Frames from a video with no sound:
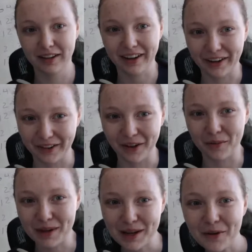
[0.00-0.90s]
it'll all
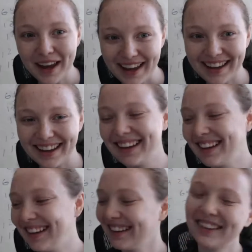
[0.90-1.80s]
be okay.
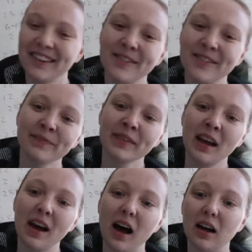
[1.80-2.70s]

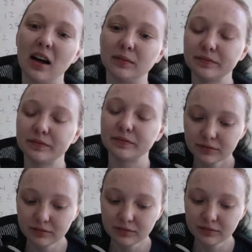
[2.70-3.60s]
One
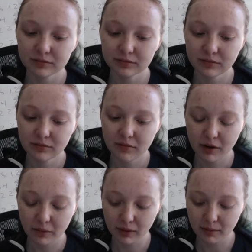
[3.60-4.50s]

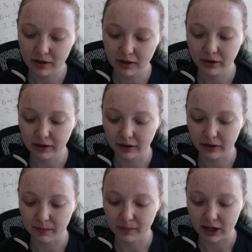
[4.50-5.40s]
more note on the
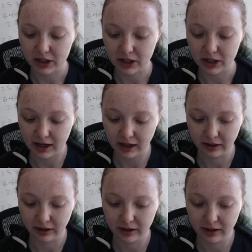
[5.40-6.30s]
group project
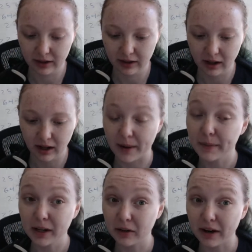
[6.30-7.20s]
thing. I'm
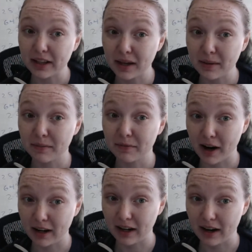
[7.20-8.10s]
going to grade them
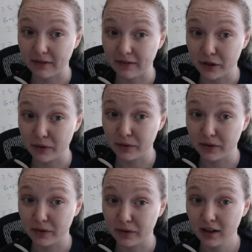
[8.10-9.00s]
Friday
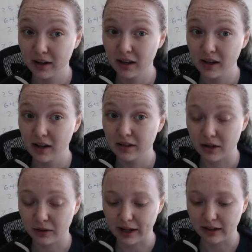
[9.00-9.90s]
afternoon.
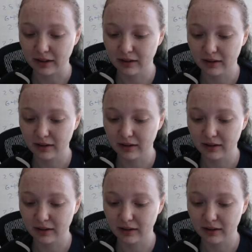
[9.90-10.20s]
So like,